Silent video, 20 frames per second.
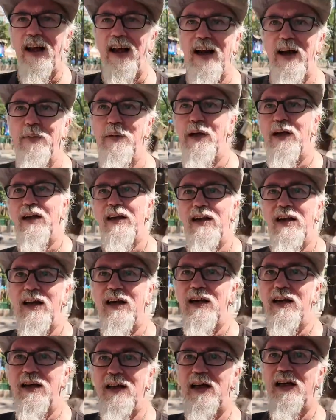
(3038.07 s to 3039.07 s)
and I'm like,
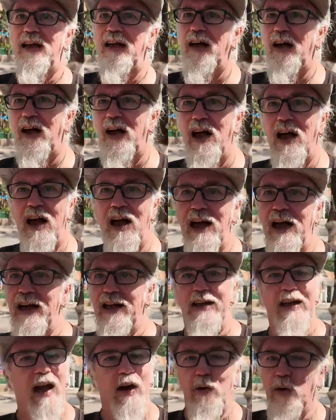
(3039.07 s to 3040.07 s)

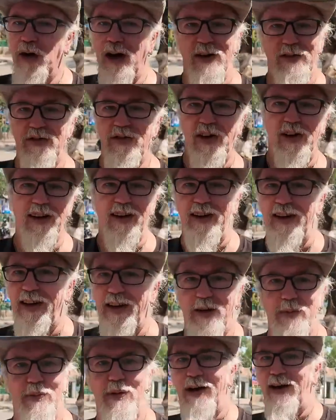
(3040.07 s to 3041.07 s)
yeah, we're not friendly
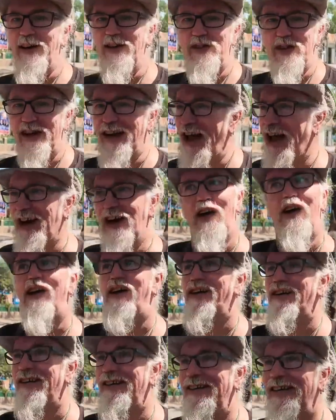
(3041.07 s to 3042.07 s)
in comparison at
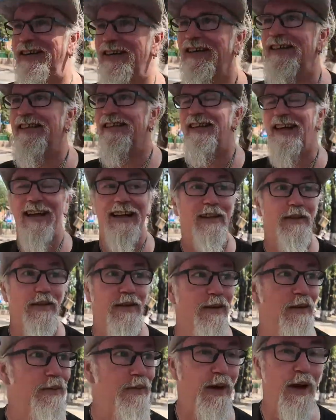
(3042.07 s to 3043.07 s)
all. Like,
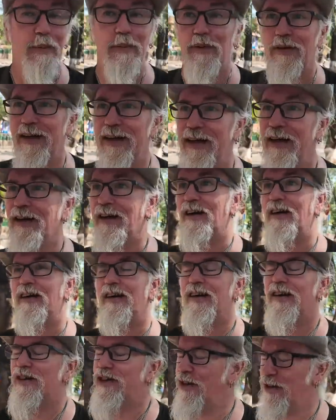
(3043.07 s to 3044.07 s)
the people here
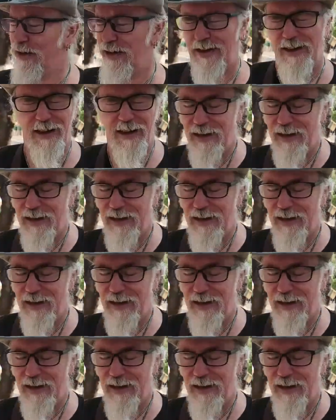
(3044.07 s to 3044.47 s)
are just